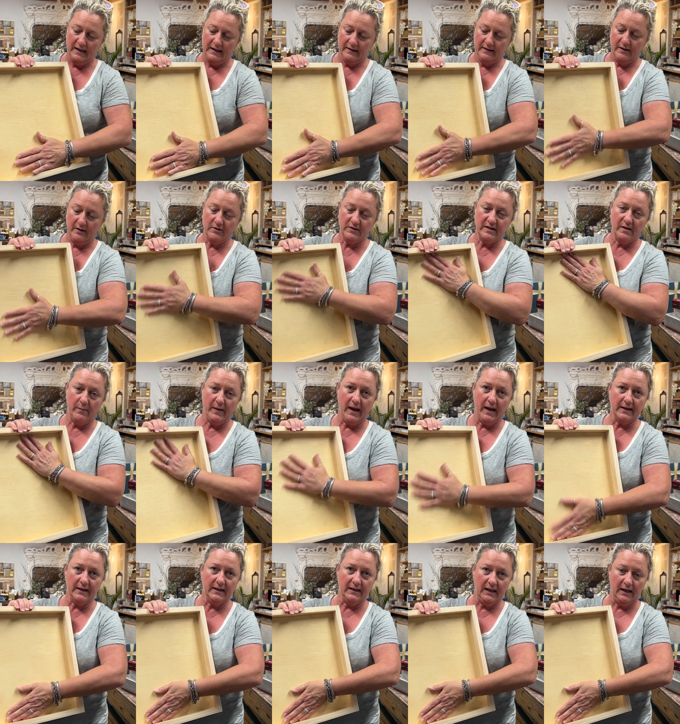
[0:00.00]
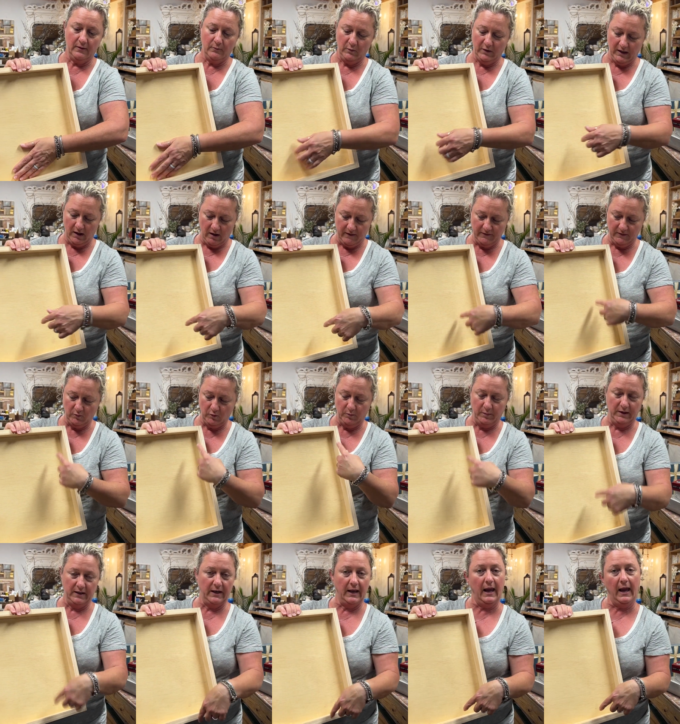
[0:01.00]
There's the back again. We often will
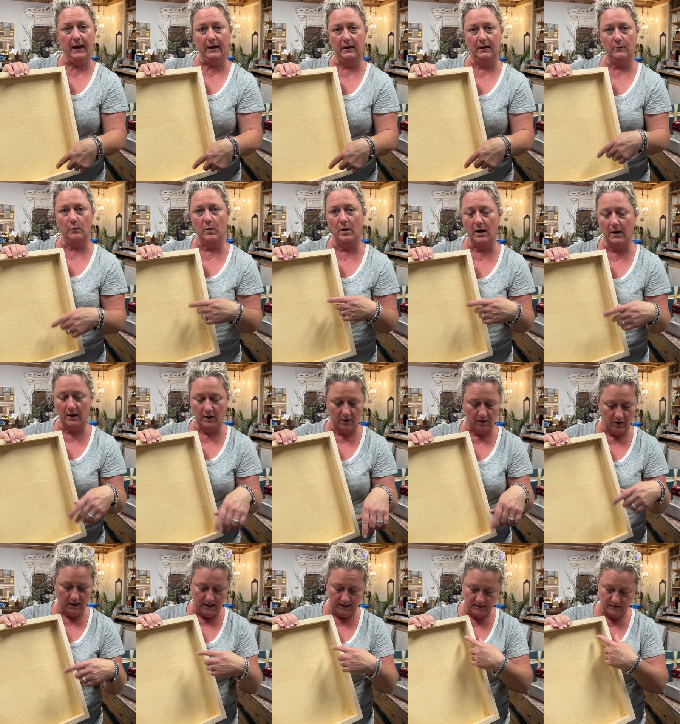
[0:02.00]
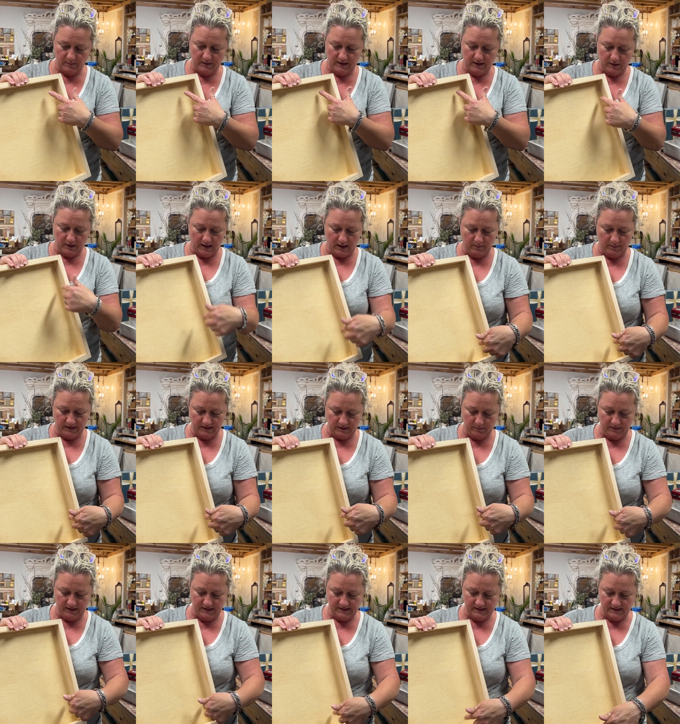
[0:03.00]
put a hanging wire, and depending on how big the
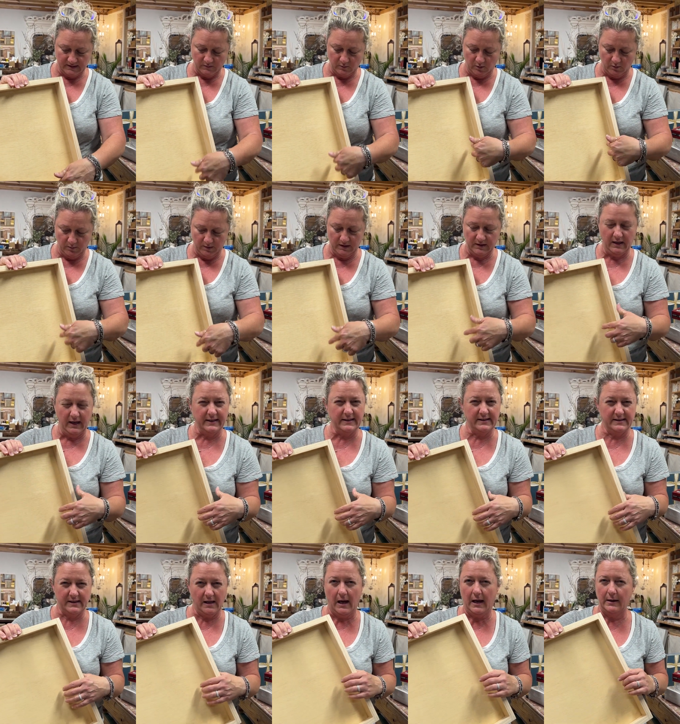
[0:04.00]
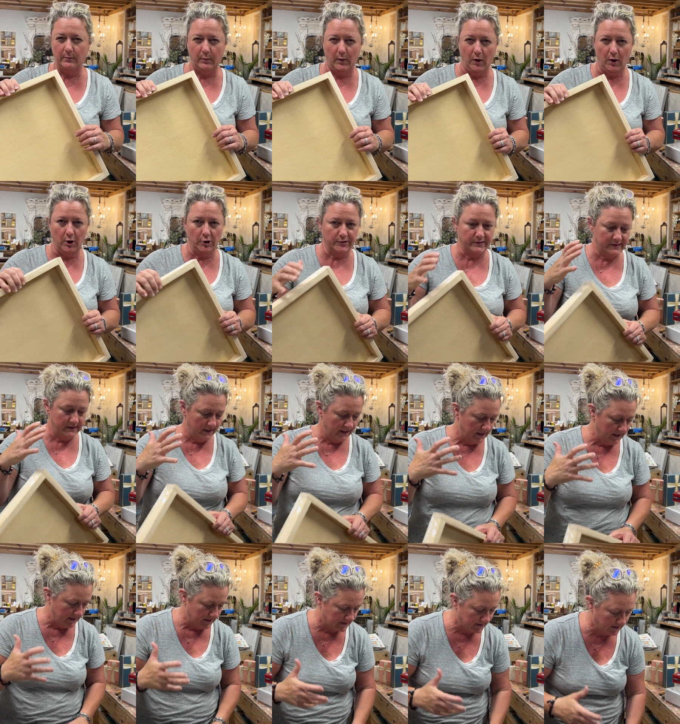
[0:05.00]
piece is, we'll put like side bars
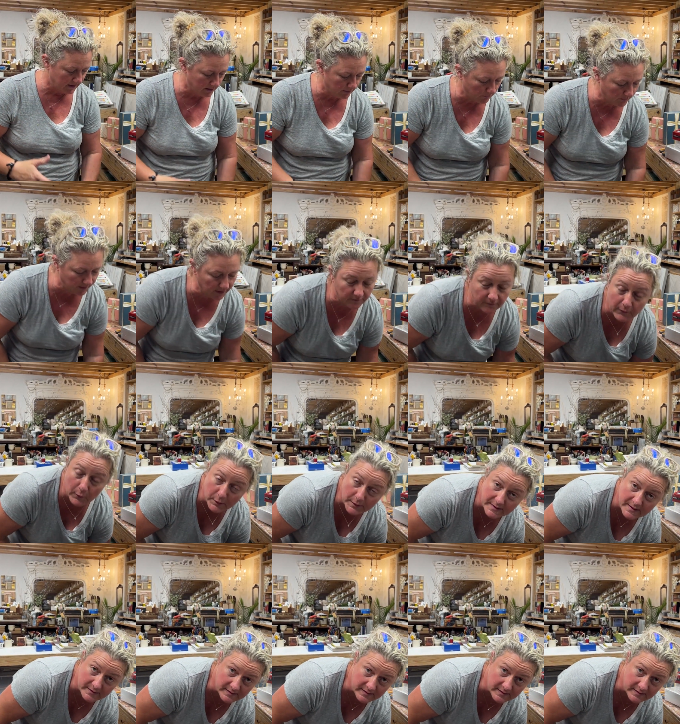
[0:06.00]
to kind of reinforce the